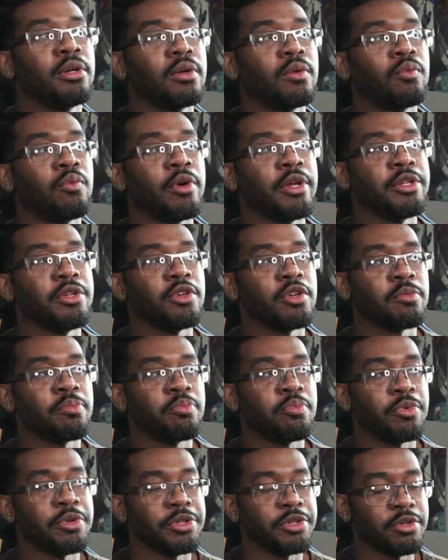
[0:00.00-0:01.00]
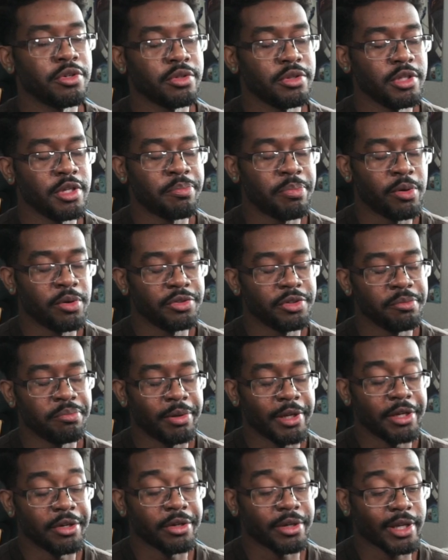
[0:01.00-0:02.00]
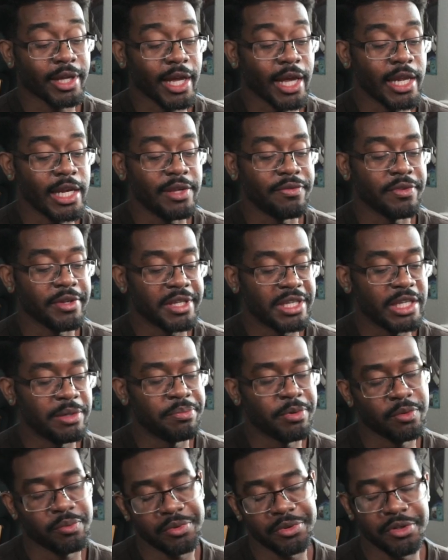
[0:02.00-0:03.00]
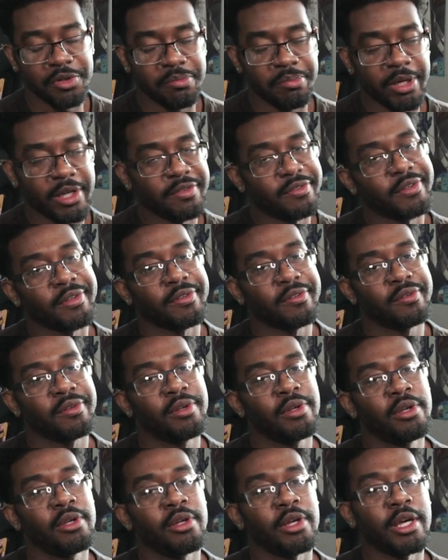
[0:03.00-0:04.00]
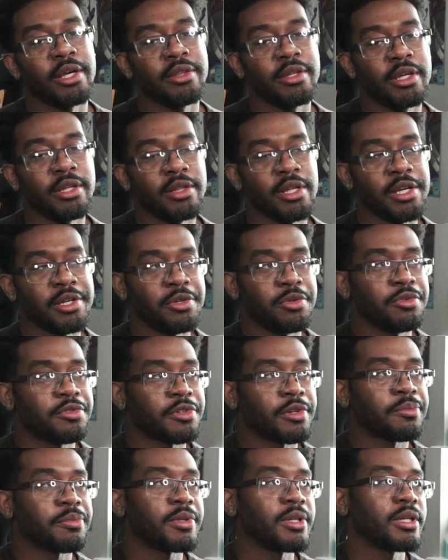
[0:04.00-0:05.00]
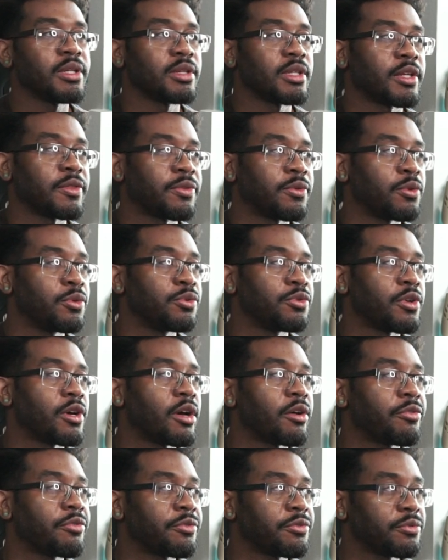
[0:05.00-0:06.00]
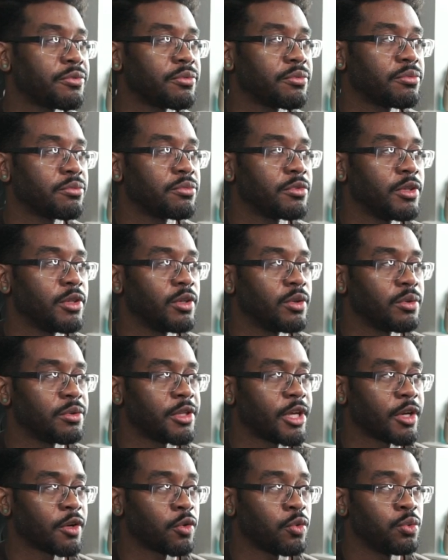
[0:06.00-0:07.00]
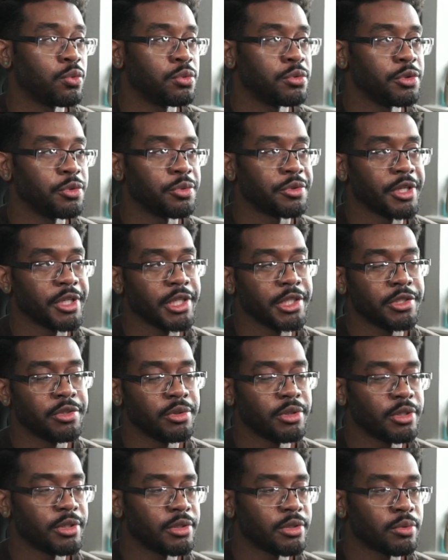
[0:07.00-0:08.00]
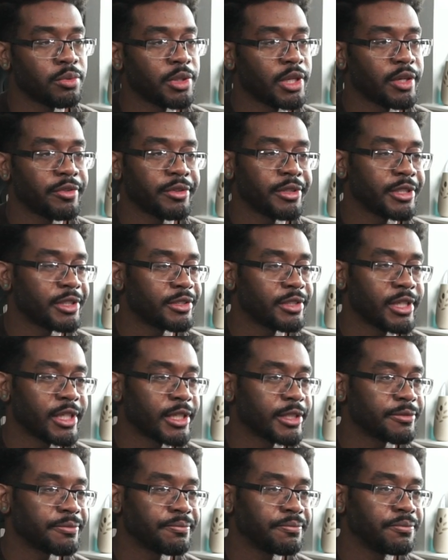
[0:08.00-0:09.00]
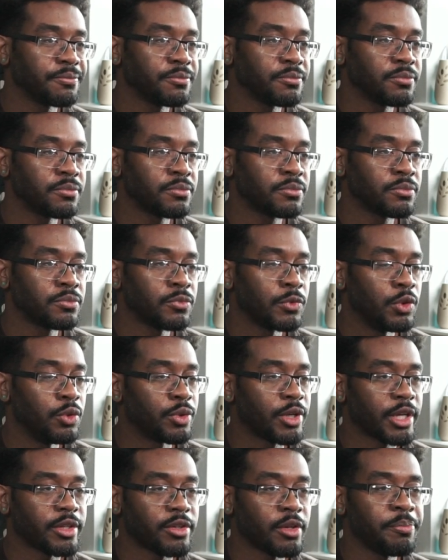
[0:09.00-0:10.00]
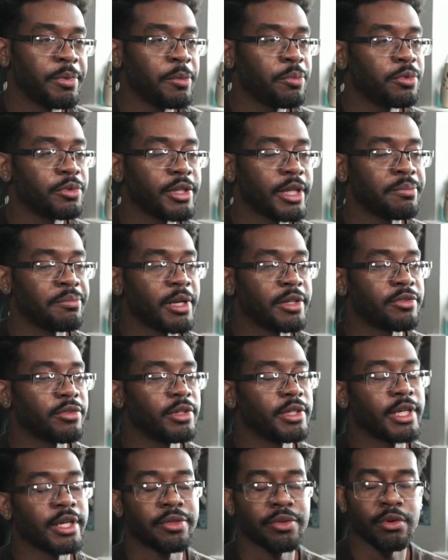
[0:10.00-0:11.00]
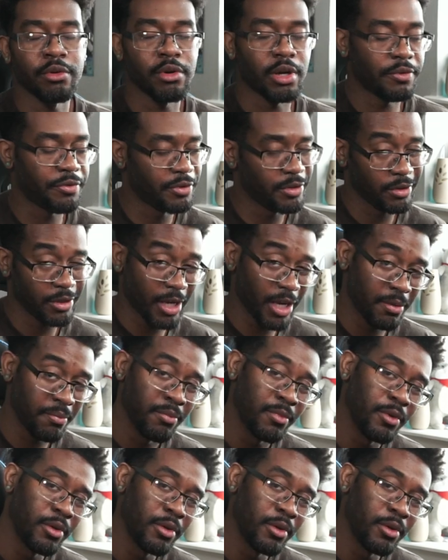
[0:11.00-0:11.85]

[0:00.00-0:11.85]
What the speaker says: when the opposing player can't even keep up with your basics? And then they do something that throws off, that cool new thing that you learned or whatever, and it's like, some people, they mentally get thrown off of their game